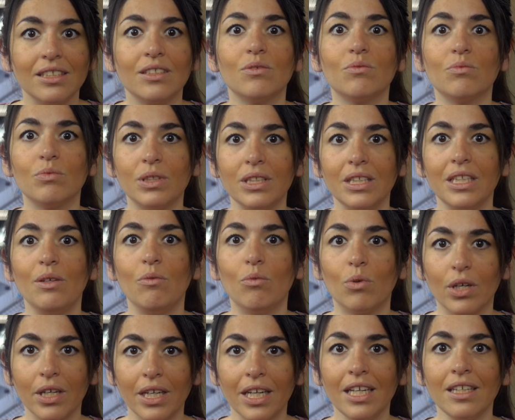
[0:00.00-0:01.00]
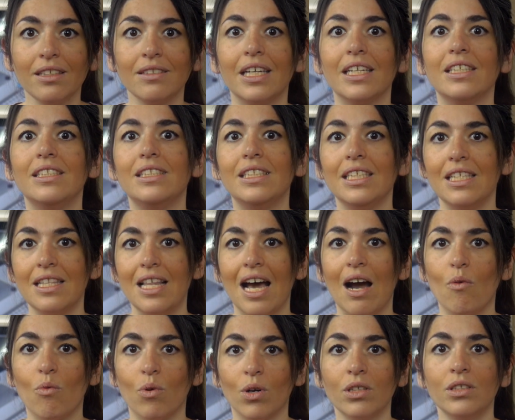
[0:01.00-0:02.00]
it really working? Like, did
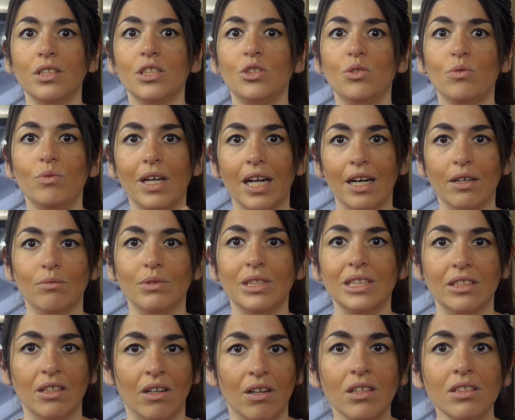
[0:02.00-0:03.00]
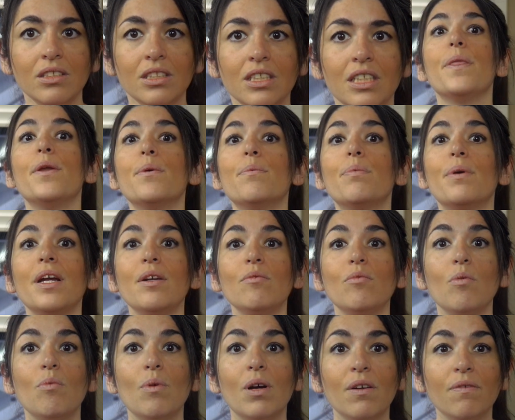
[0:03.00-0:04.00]
that work? Did you get a result? Your brain
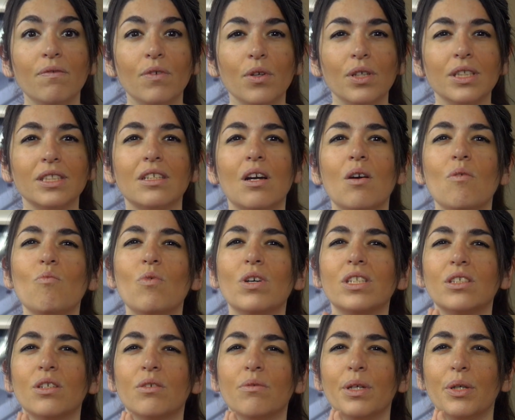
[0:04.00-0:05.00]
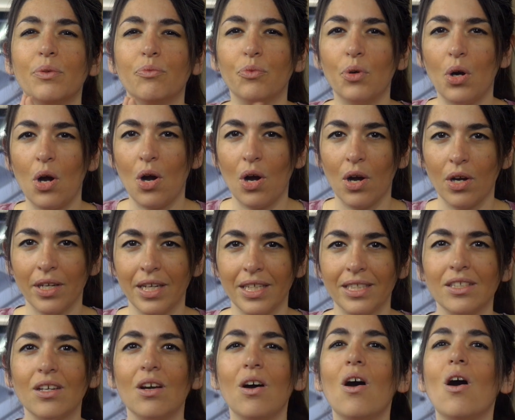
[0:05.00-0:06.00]
will wanna focus on what's going wrong.
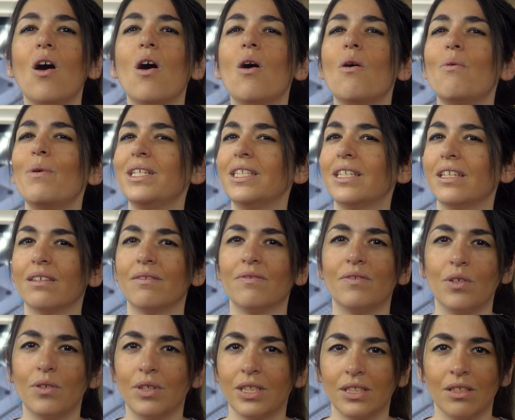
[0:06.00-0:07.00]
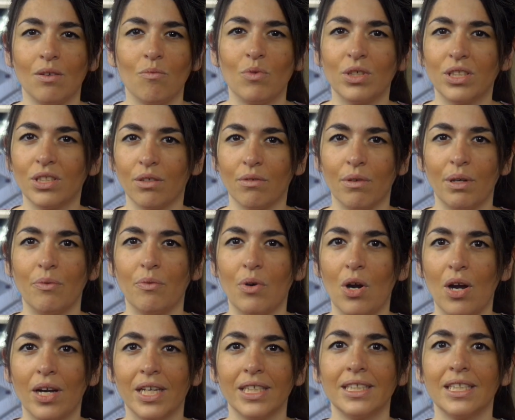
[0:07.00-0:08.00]
It's always gonna focus on what's going
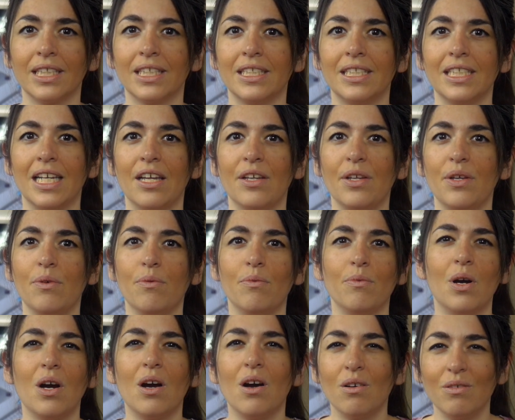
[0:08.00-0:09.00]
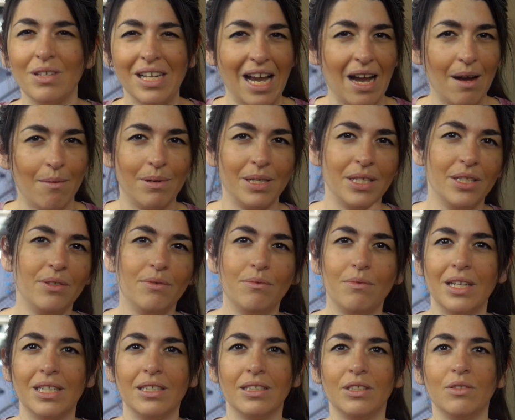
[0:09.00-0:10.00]
wrong. It's gonna tell you, oh yeah, but you
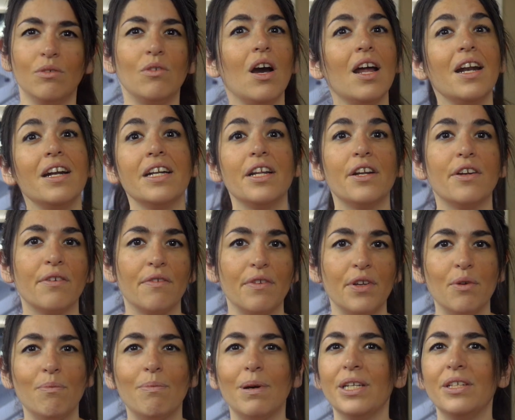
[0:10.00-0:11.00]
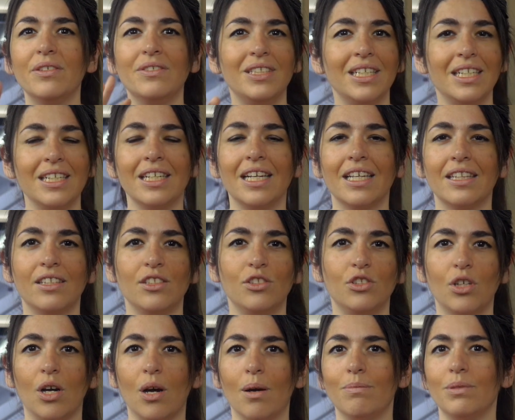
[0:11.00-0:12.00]
got an interview, but you didn't get the
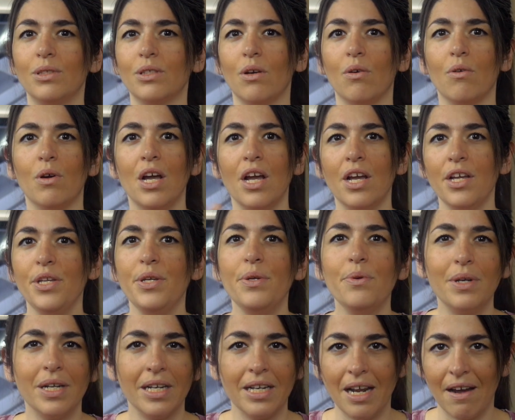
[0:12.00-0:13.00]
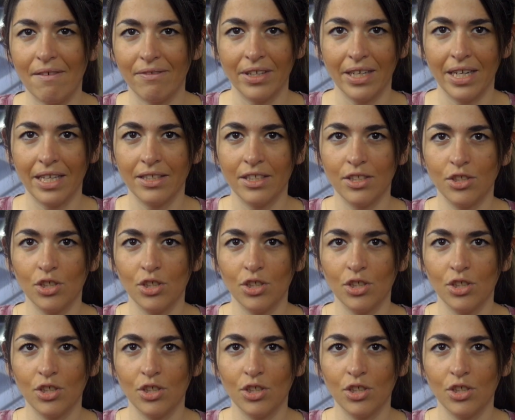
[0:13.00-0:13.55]
job, so you can never get the